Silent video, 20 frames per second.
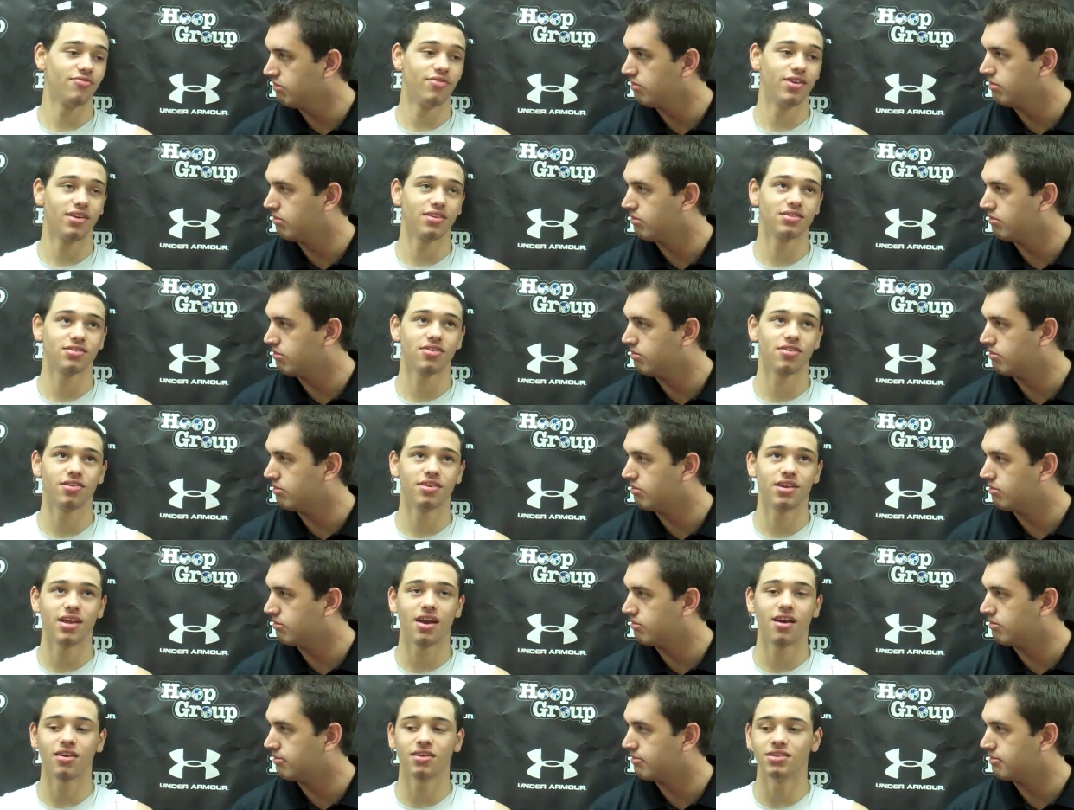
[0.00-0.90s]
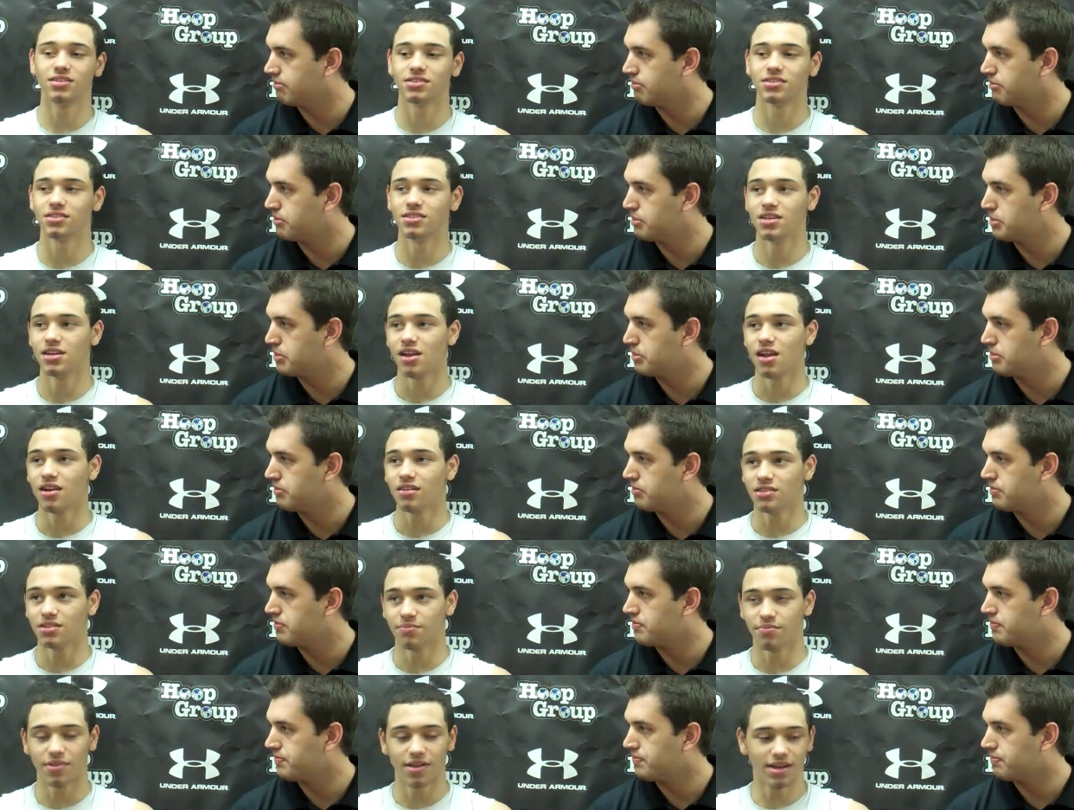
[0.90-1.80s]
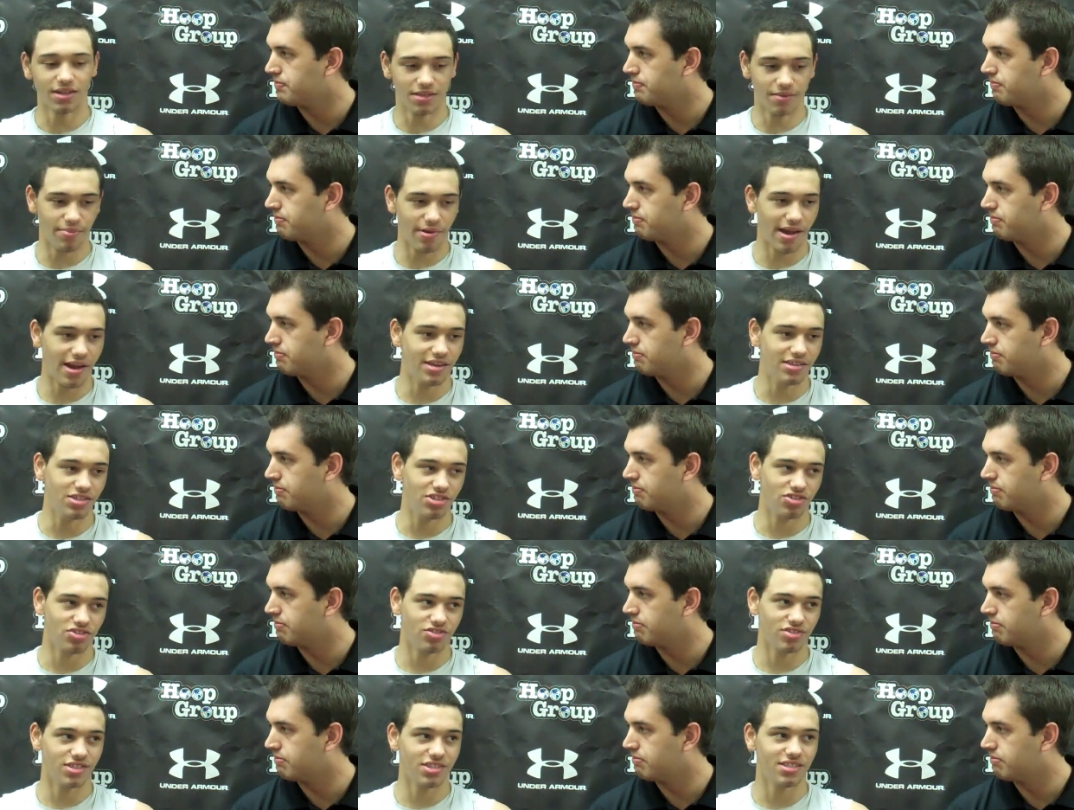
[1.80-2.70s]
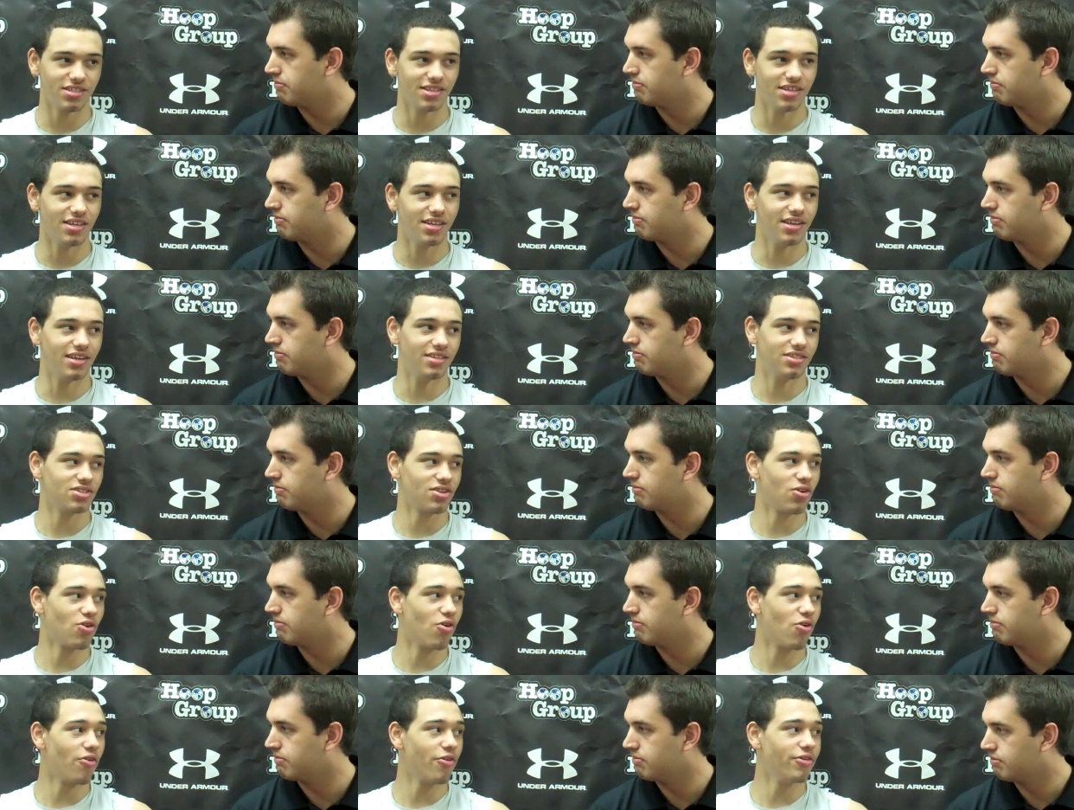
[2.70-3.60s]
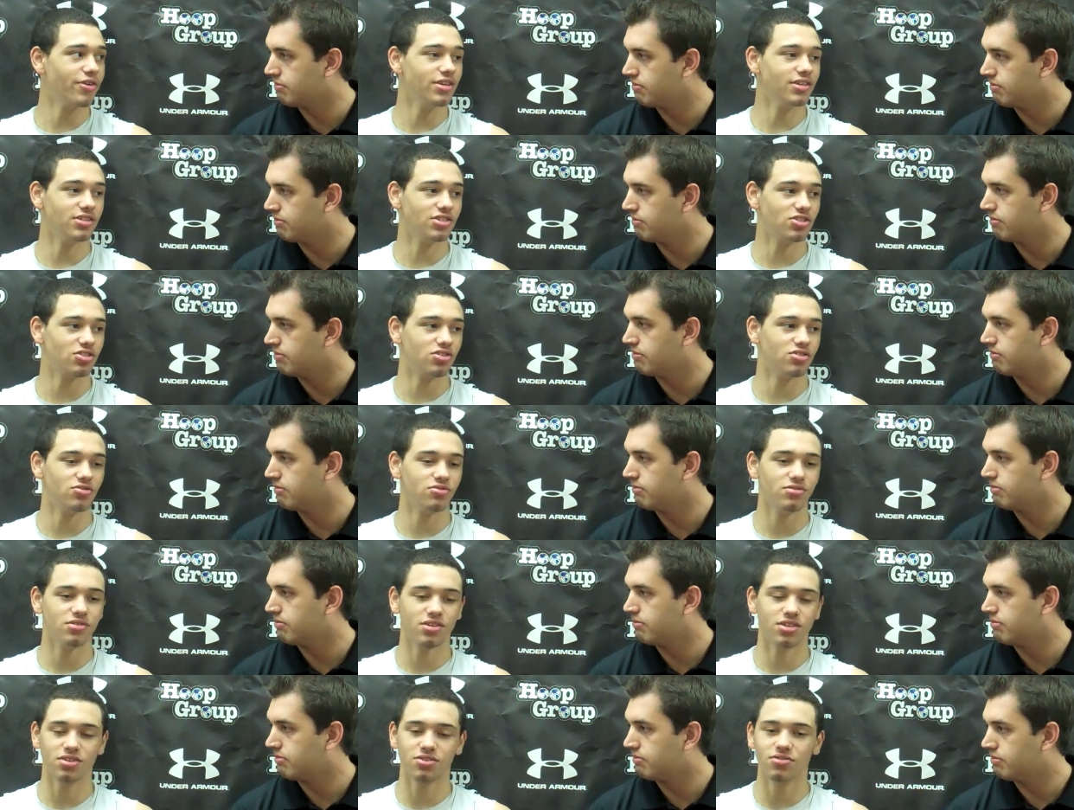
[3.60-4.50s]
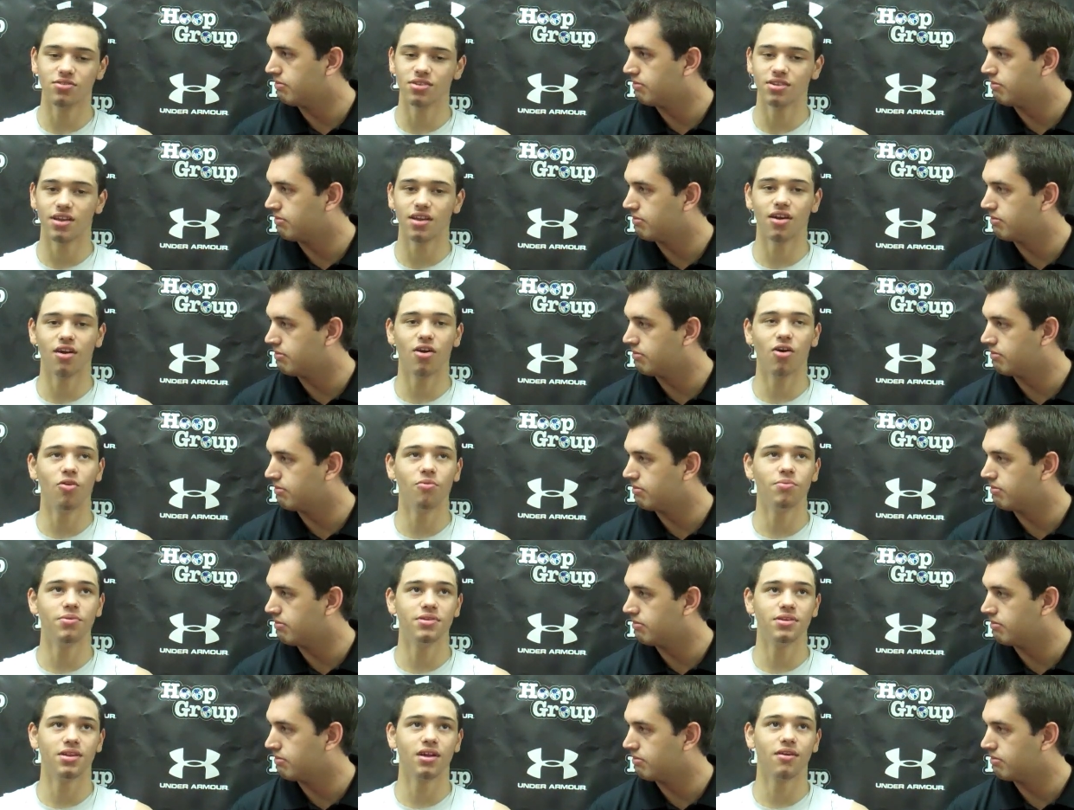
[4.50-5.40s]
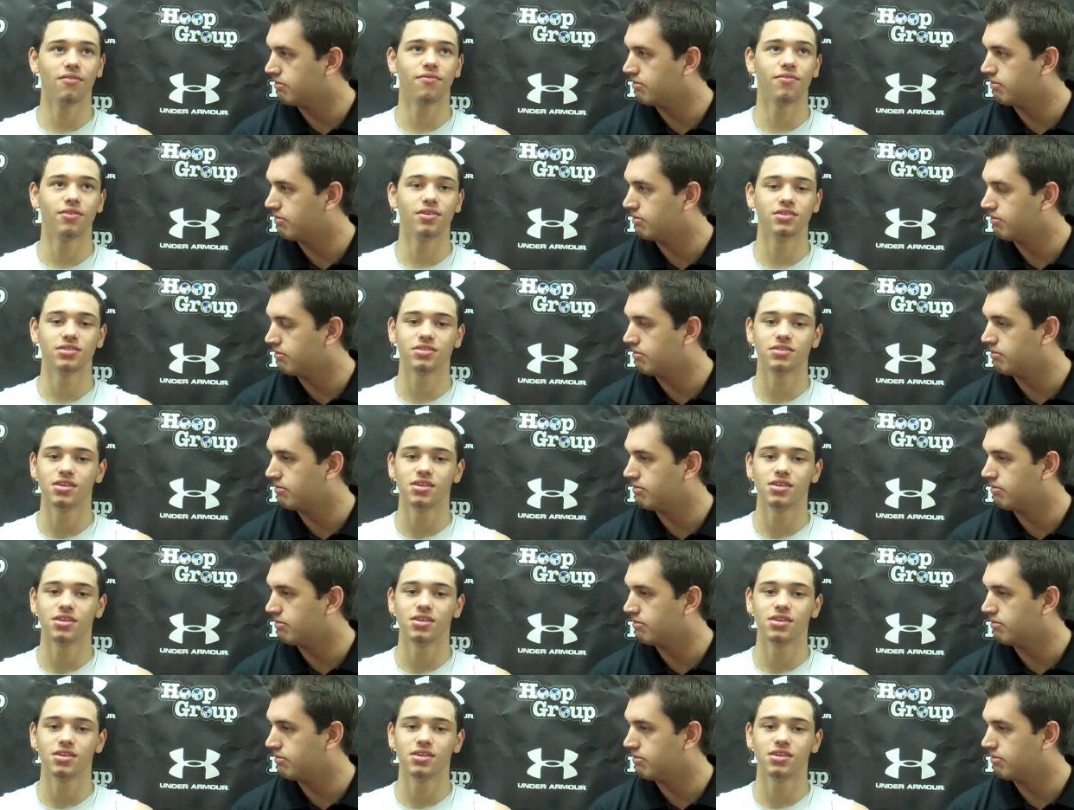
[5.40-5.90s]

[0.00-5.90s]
Speaker 1: Starting now, because the like the pioneers Tristan and Corey and Junior Kadoogan, they all opened it up for us.